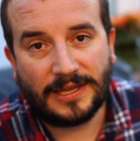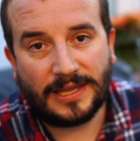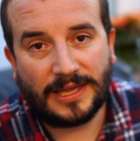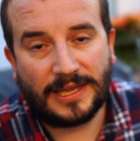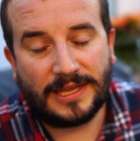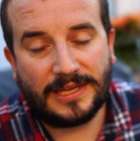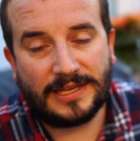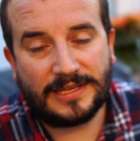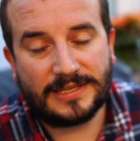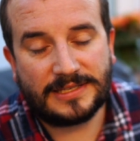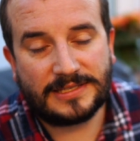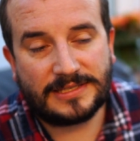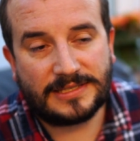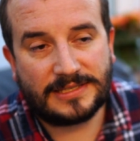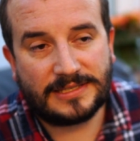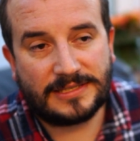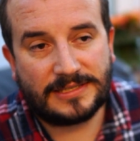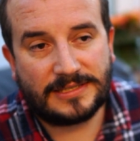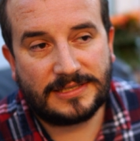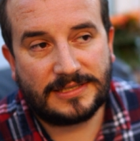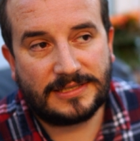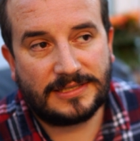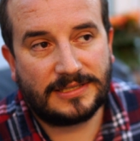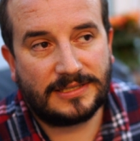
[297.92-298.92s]

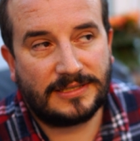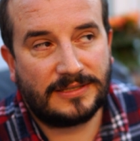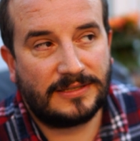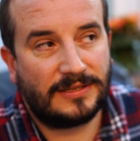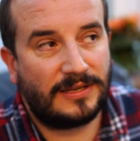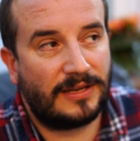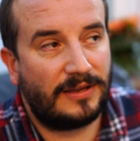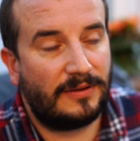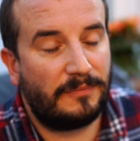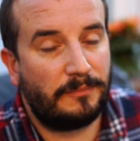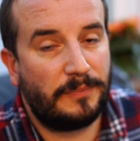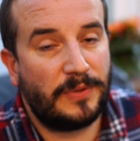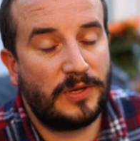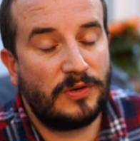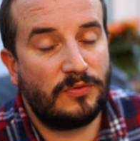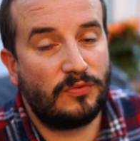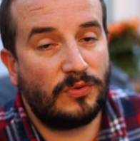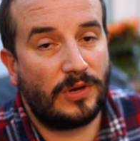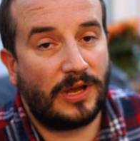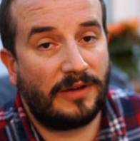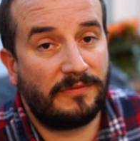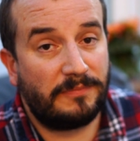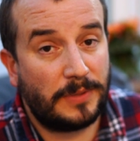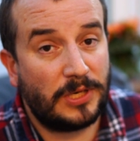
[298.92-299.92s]
I've
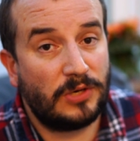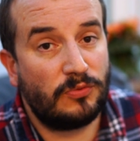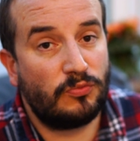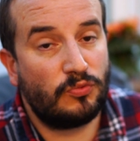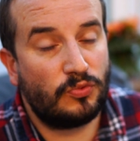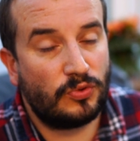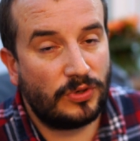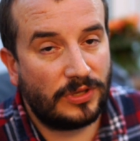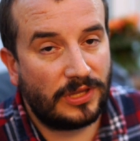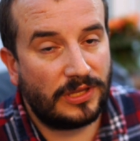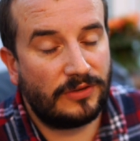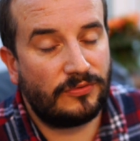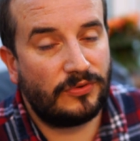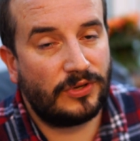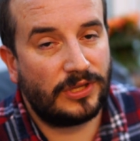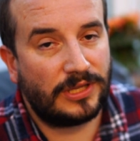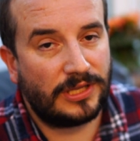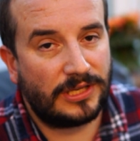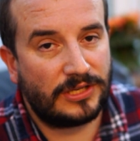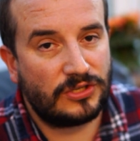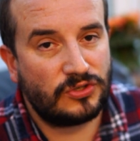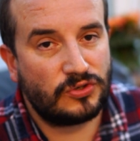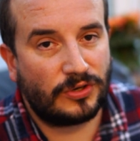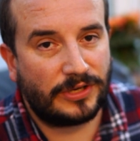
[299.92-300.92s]
been really
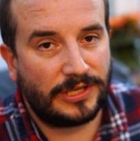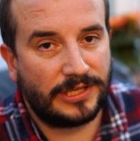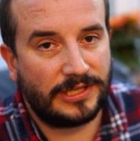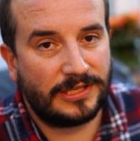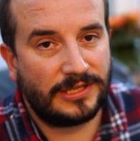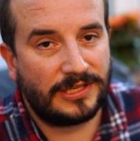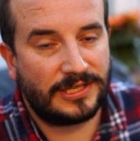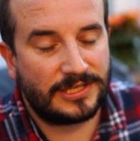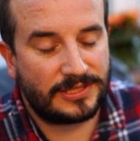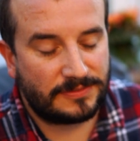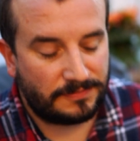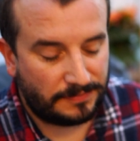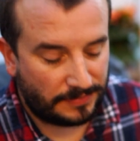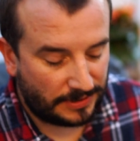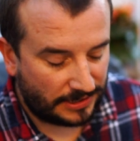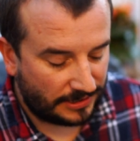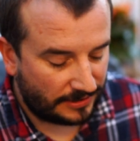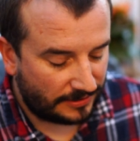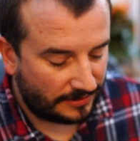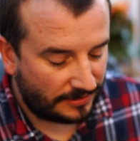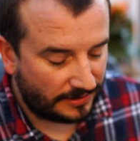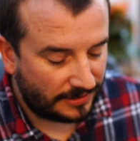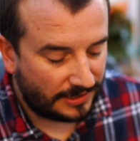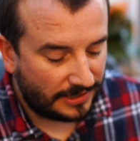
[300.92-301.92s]
enjoying this
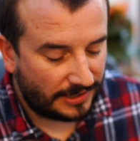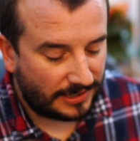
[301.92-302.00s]
beer,